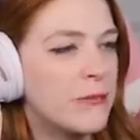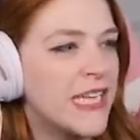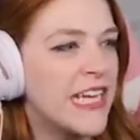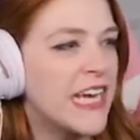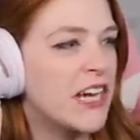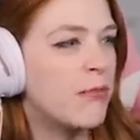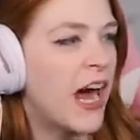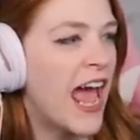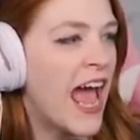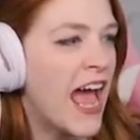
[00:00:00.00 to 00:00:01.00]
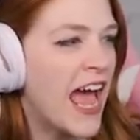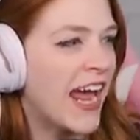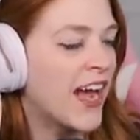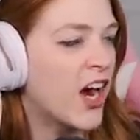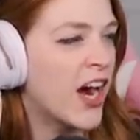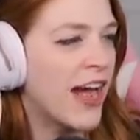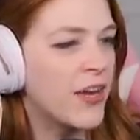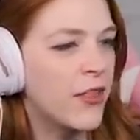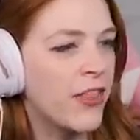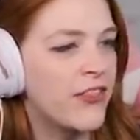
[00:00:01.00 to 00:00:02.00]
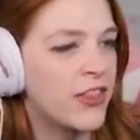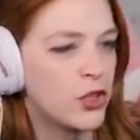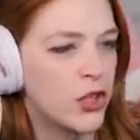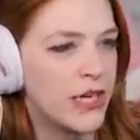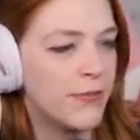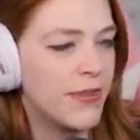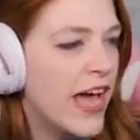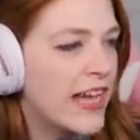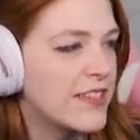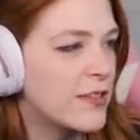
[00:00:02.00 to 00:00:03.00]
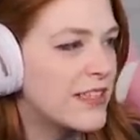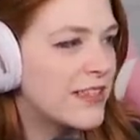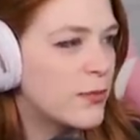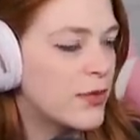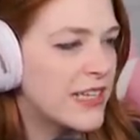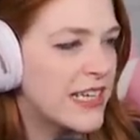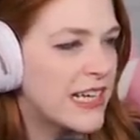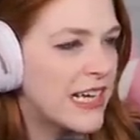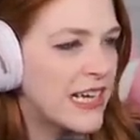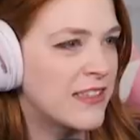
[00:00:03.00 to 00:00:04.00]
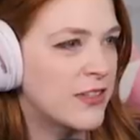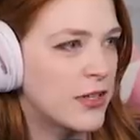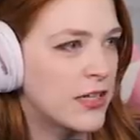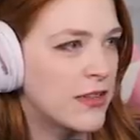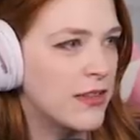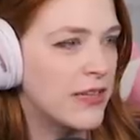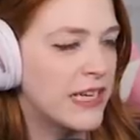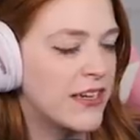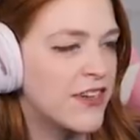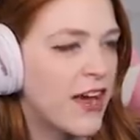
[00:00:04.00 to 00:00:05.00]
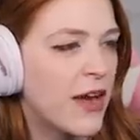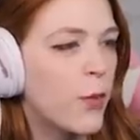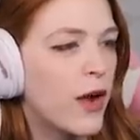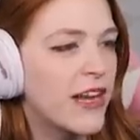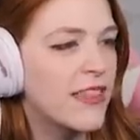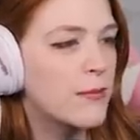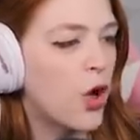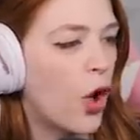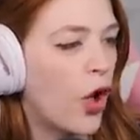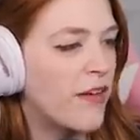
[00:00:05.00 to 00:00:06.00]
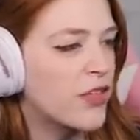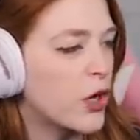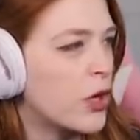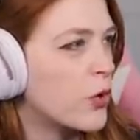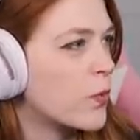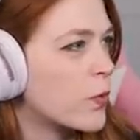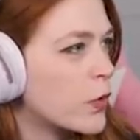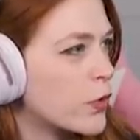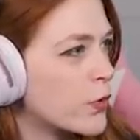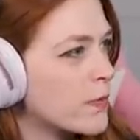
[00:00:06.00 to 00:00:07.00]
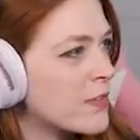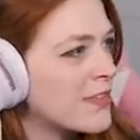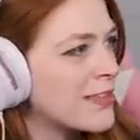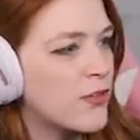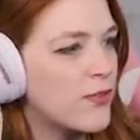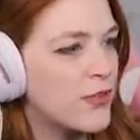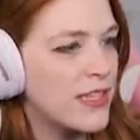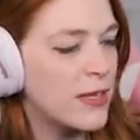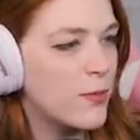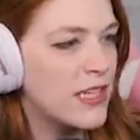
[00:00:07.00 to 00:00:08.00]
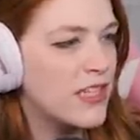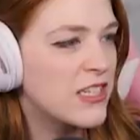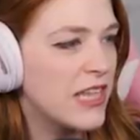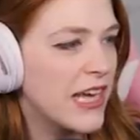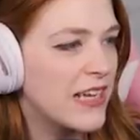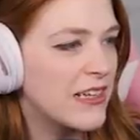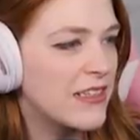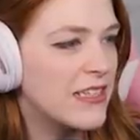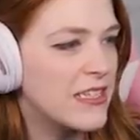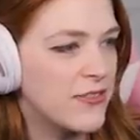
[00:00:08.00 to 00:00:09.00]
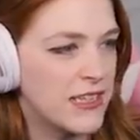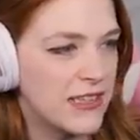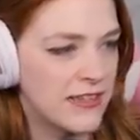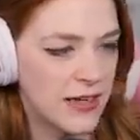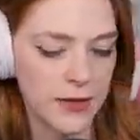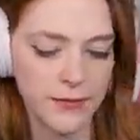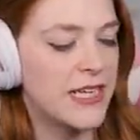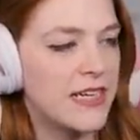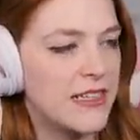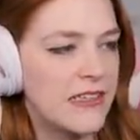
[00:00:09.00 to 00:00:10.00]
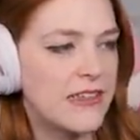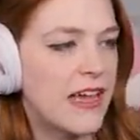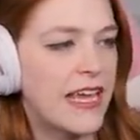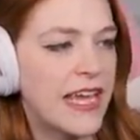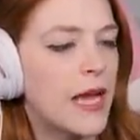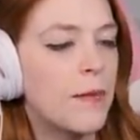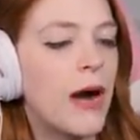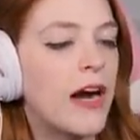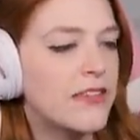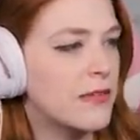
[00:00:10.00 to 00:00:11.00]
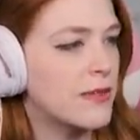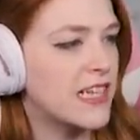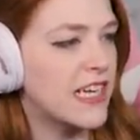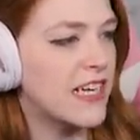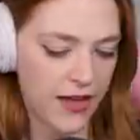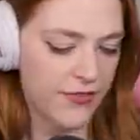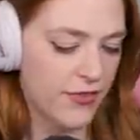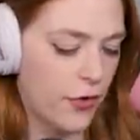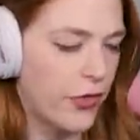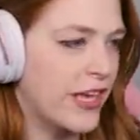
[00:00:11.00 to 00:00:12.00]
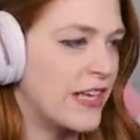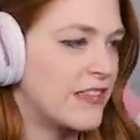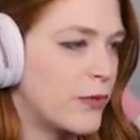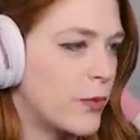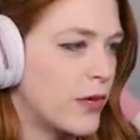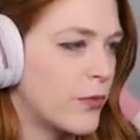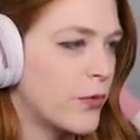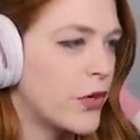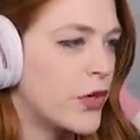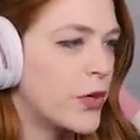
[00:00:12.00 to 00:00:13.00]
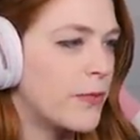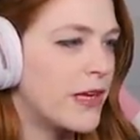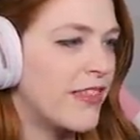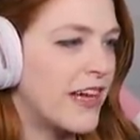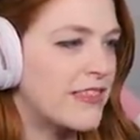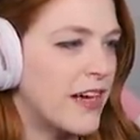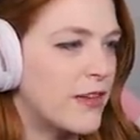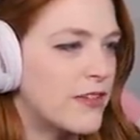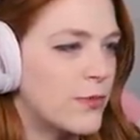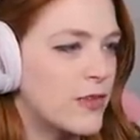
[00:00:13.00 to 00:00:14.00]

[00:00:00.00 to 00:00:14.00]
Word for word: and mean, but hey, all right, you're living the dream. Okay, so this is where the kids are gonna live. I wanted them to all have their own rooms. So I feel like we need to like divvy this up because I can't possibly have all the kids in one room. That sounds